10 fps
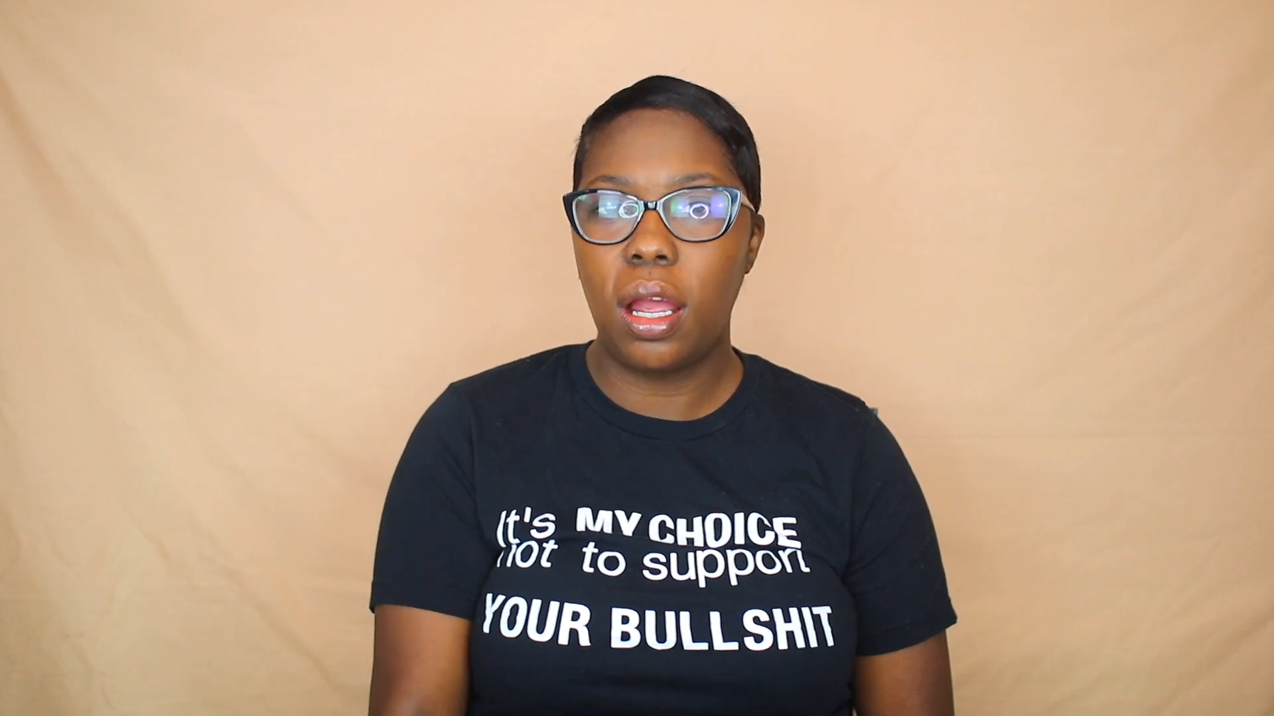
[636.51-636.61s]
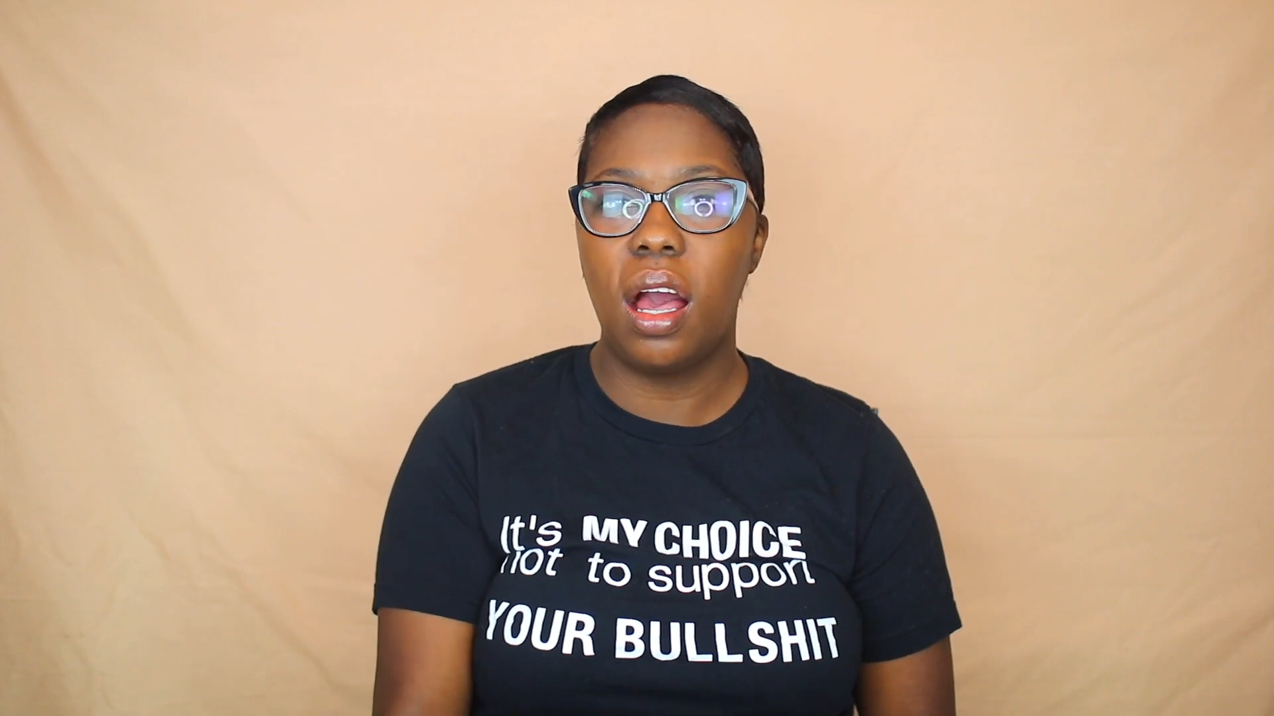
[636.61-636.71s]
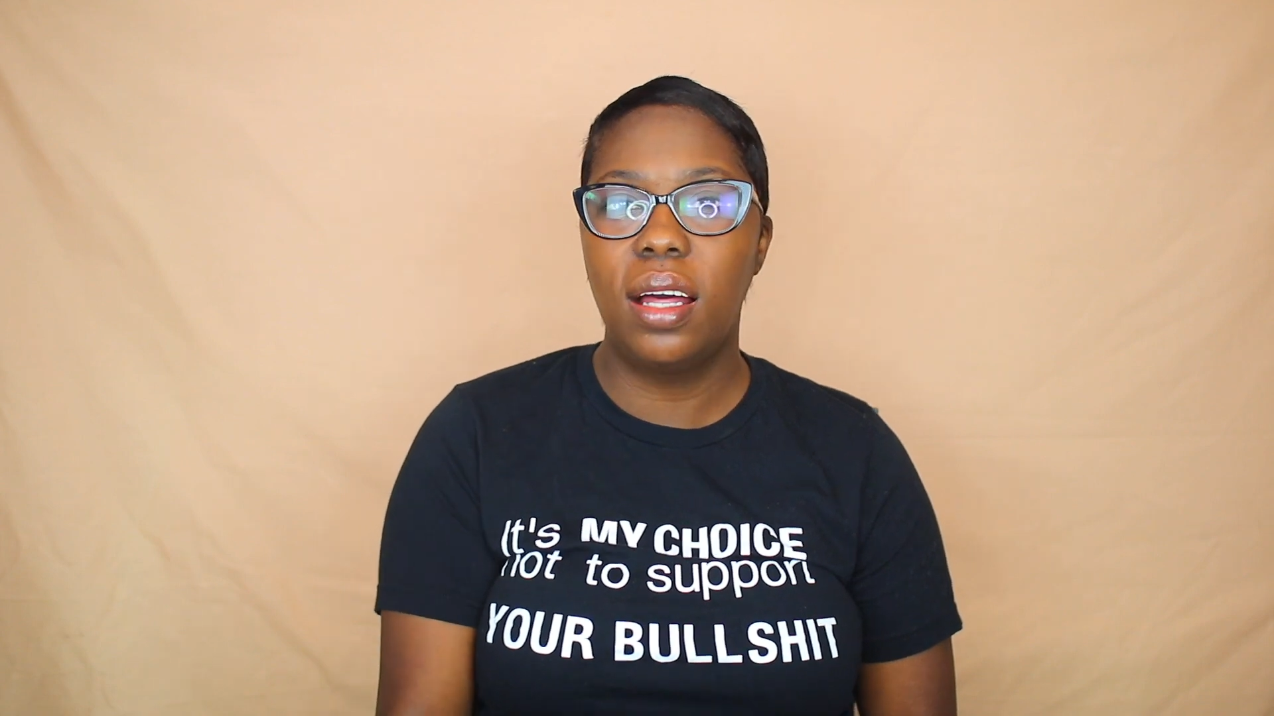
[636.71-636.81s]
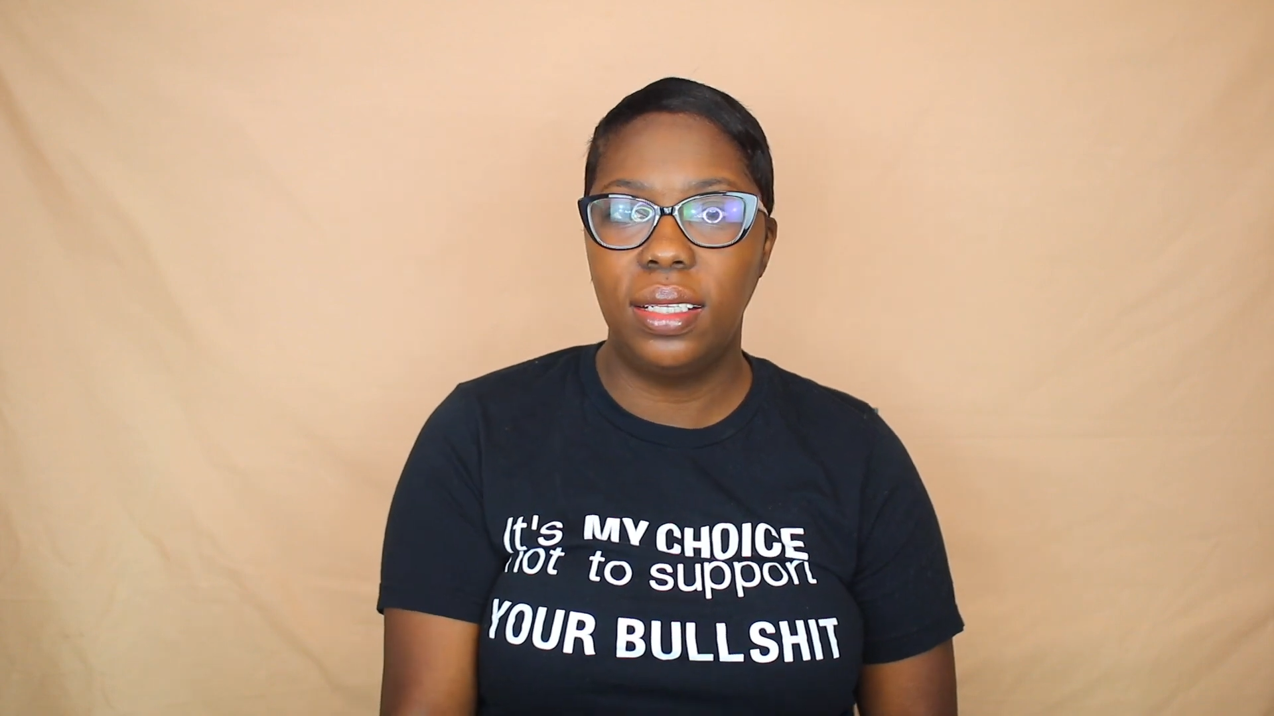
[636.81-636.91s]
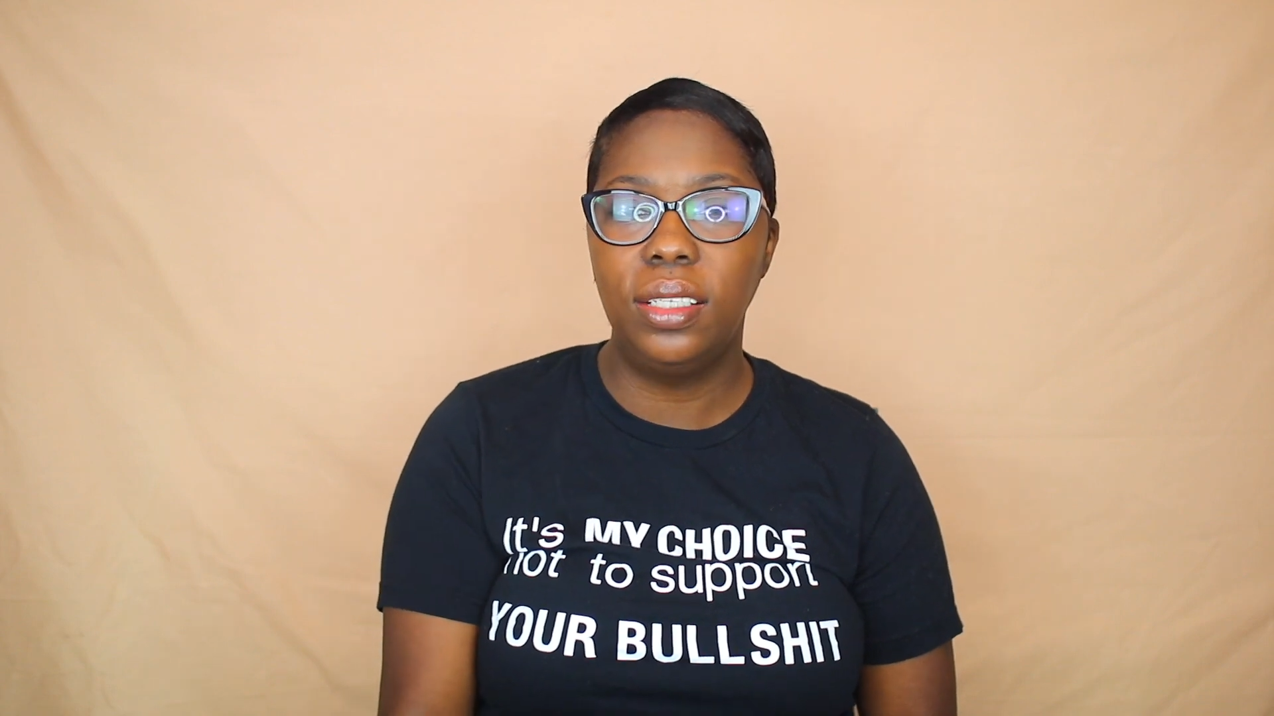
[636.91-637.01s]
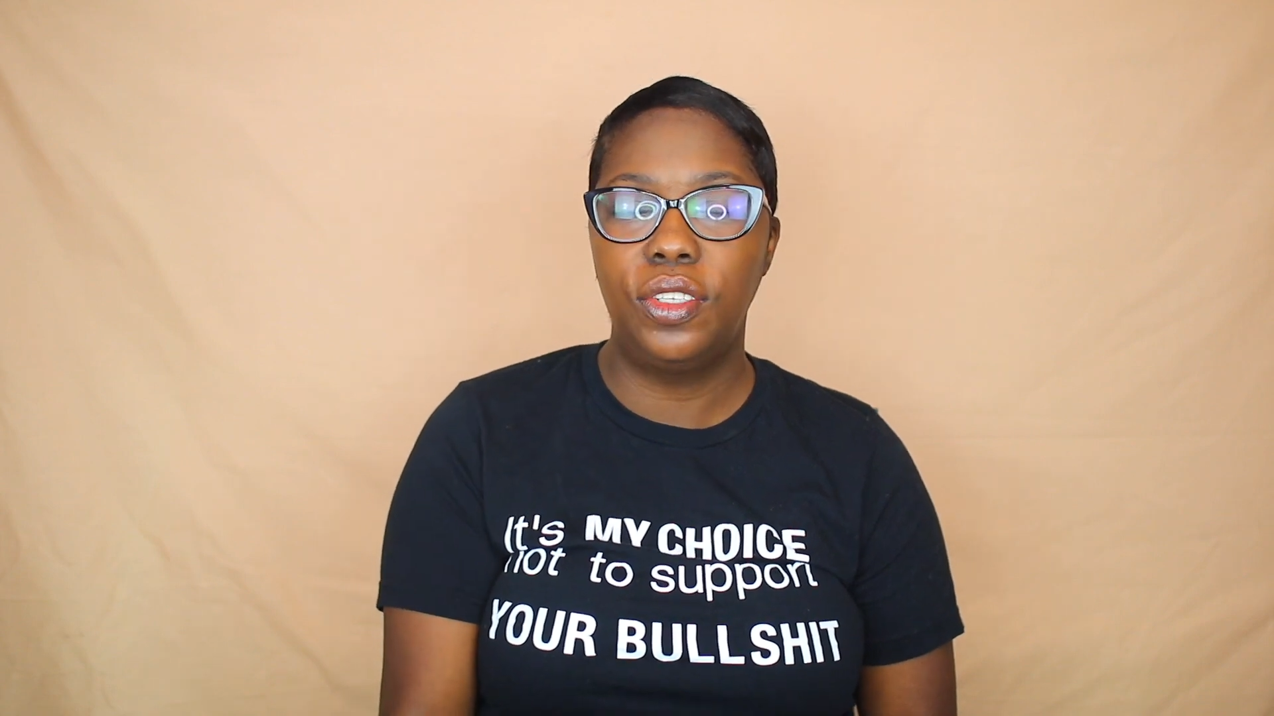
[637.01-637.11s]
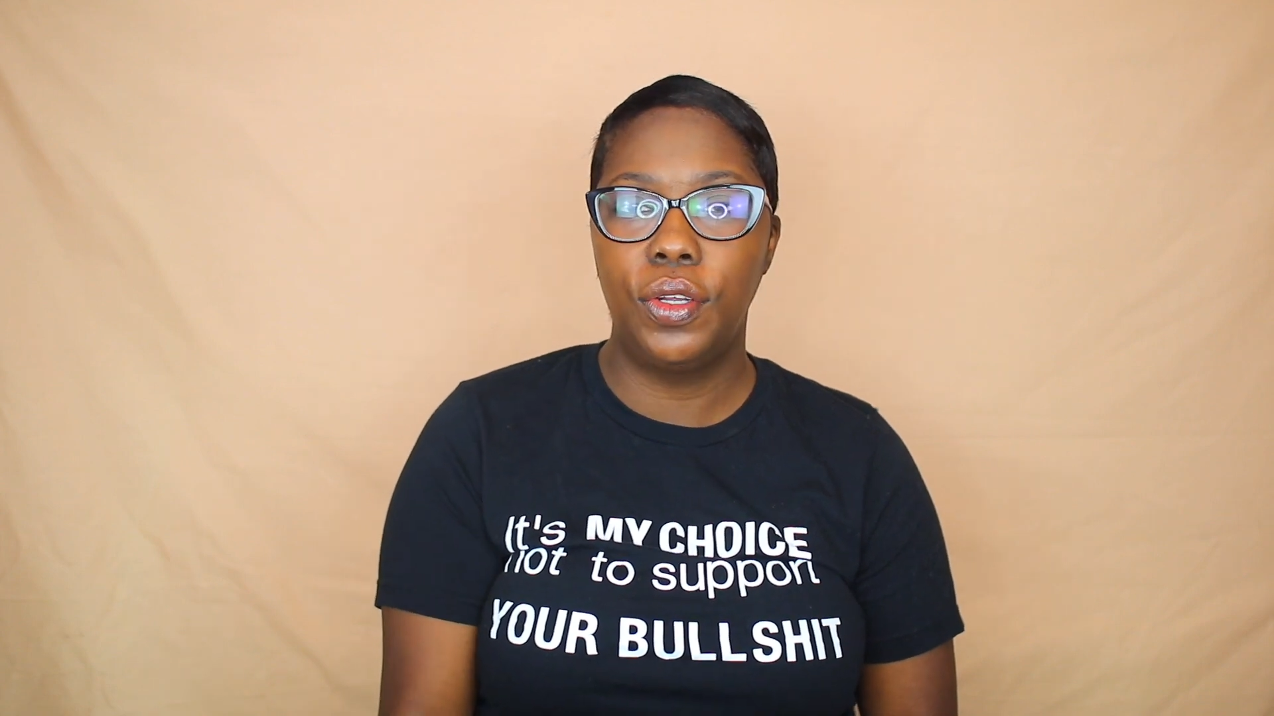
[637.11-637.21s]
causing